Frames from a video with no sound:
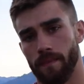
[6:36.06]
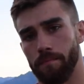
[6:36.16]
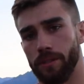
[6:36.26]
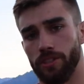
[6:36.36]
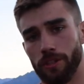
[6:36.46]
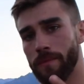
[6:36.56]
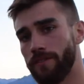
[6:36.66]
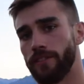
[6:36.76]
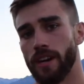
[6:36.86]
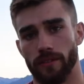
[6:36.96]
But you're my
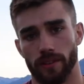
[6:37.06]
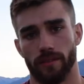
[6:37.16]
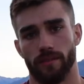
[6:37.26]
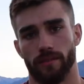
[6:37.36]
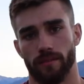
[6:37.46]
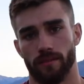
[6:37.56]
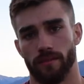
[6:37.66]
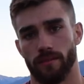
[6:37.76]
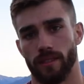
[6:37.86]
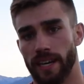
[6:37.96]
forever.
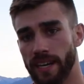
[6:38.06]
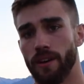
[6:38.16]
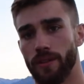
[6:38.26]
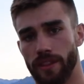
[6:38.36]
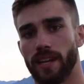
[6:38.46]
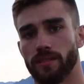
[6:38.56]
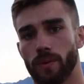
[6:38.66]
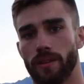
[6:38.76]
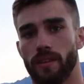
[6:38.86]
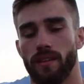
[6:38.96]
And I know that that's
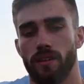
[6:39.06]
worth it.